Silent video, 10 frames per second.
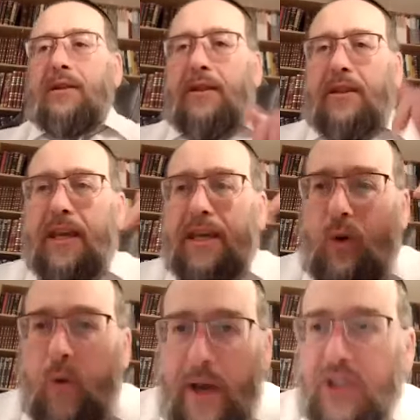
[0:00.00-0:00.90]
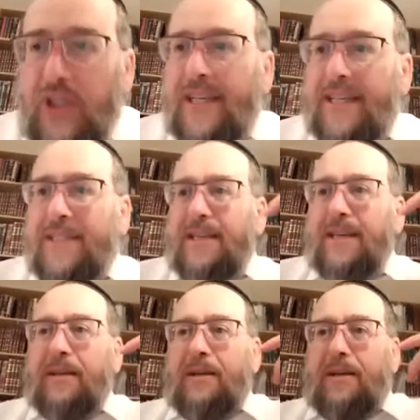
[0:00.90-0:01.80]
The question is,
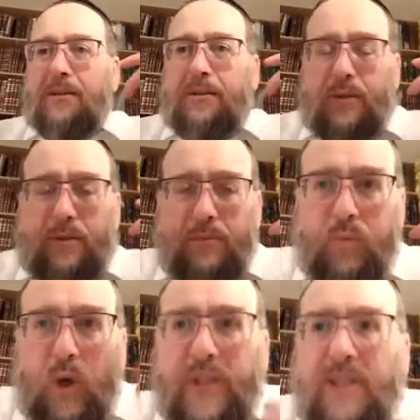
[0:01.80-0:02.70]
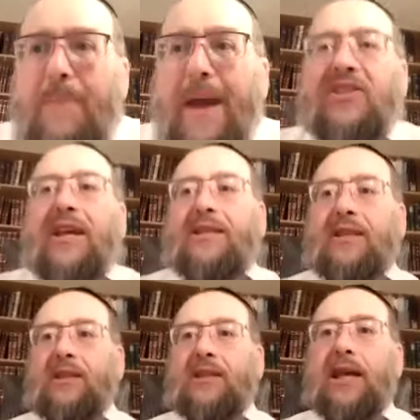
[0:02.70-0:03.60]
what is my
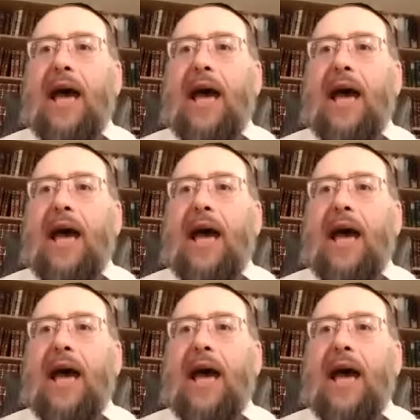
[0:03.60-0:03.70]
status?